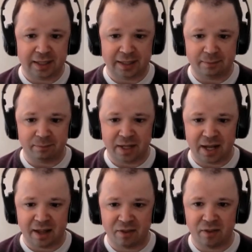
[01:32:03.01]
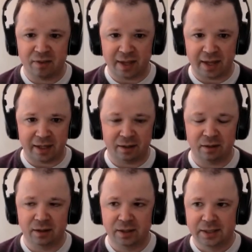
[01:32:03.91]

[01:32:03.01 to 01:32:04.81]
um, other than